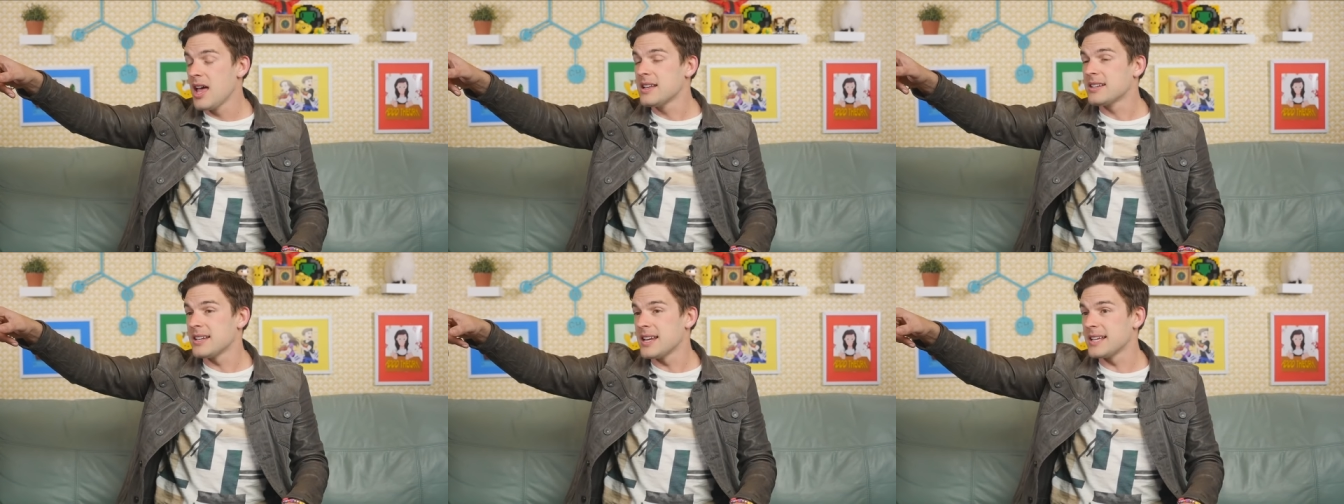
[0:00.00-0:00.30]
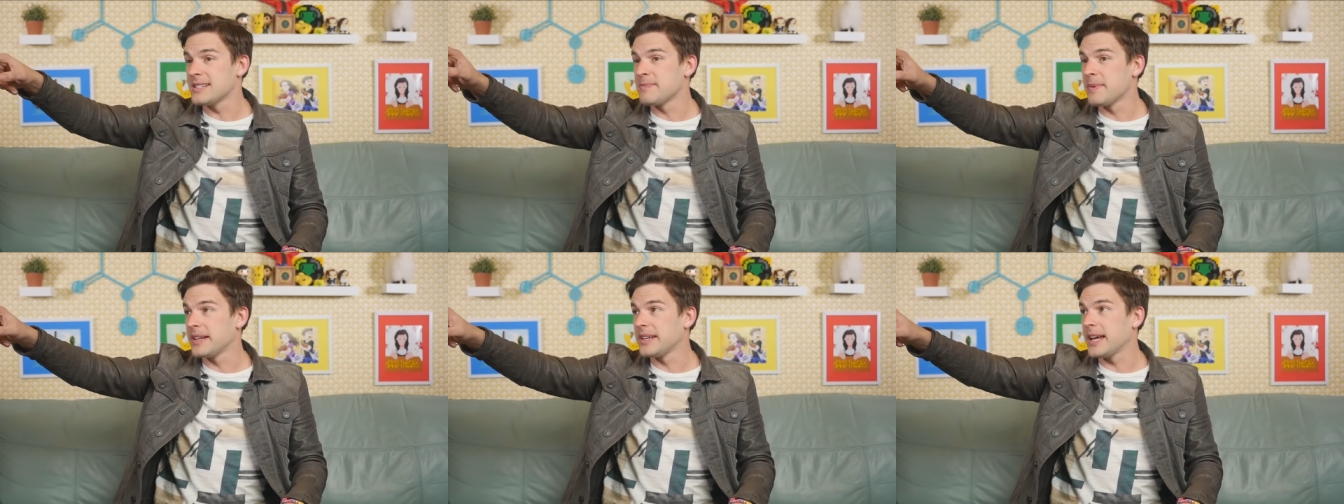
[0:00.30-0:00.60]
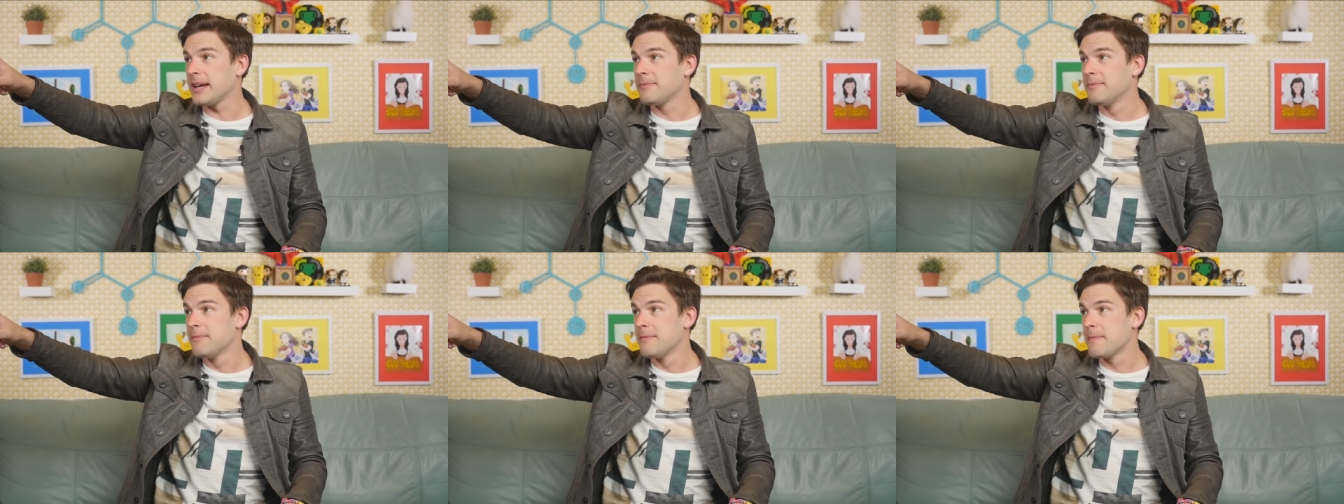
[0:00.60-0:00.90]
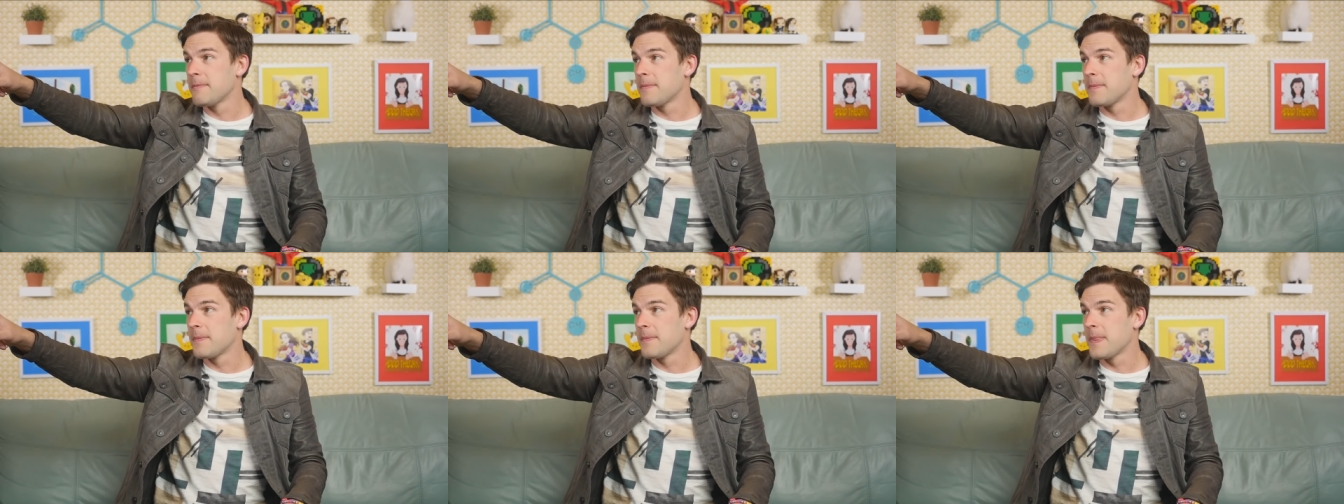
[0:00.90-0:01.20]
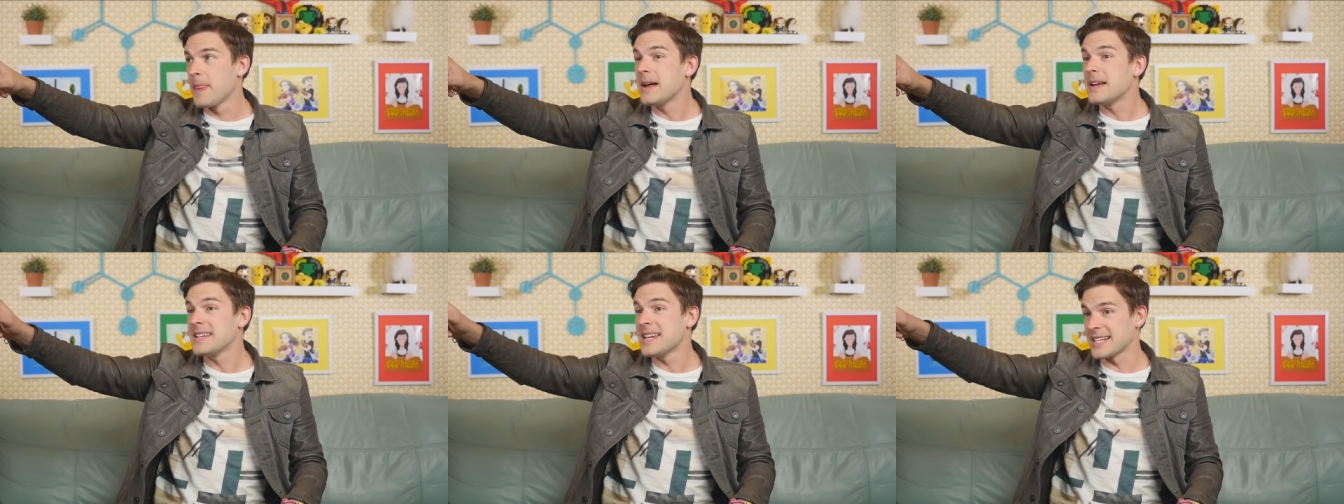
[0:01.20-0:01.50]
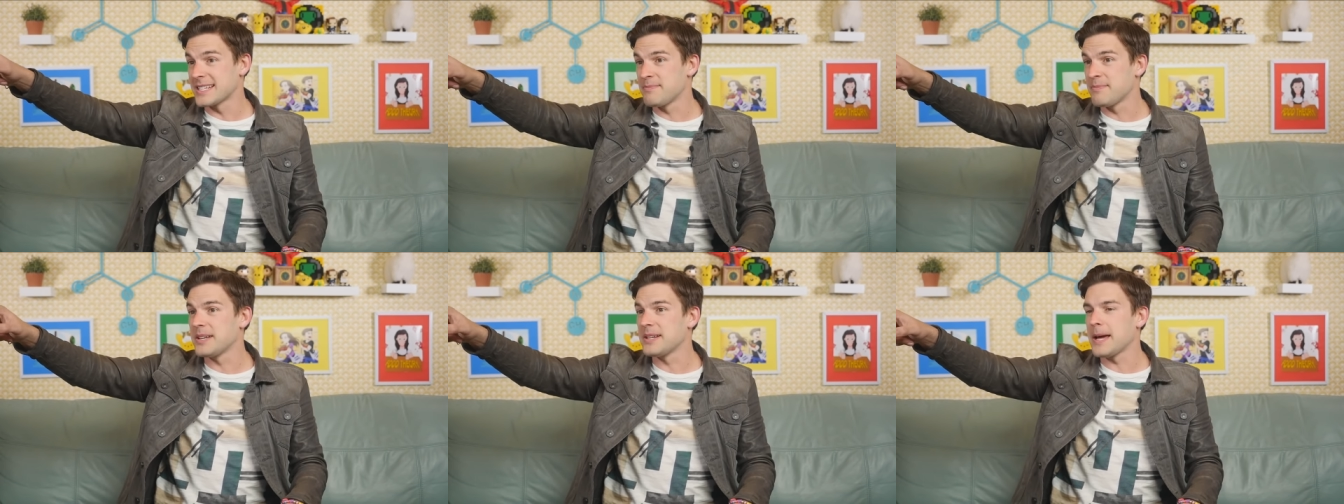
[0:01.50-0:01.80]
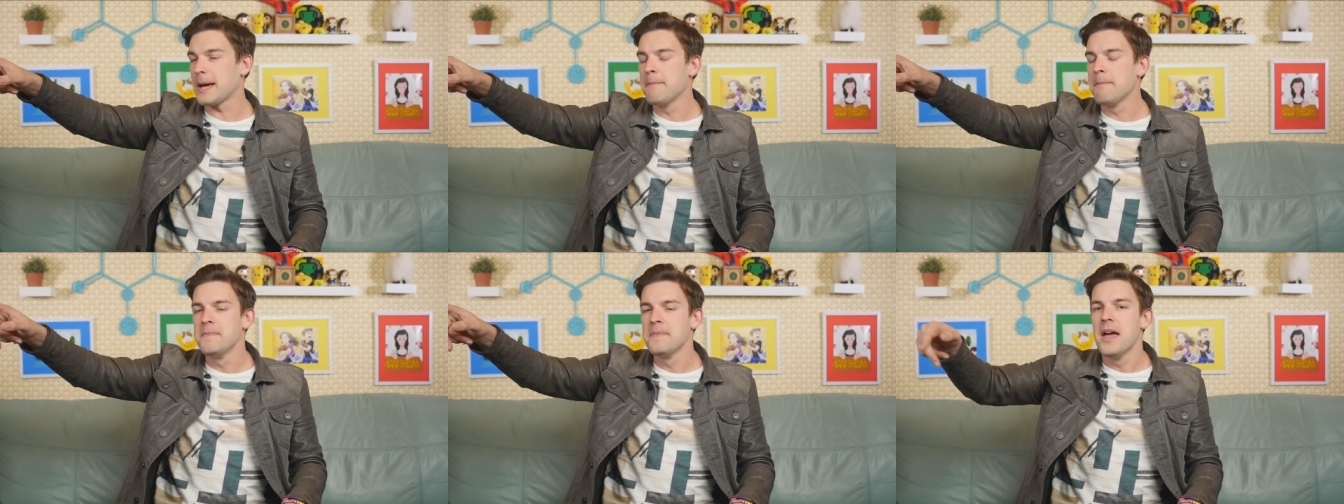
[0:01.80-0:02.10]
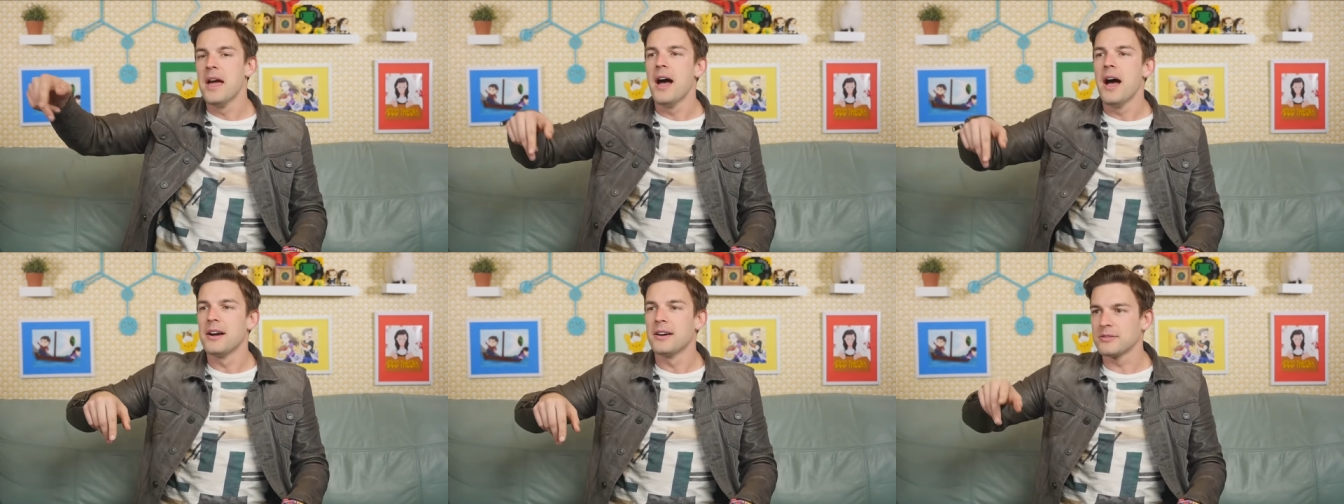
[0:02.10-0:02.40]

Today's Monday. Like Next Monday. The following.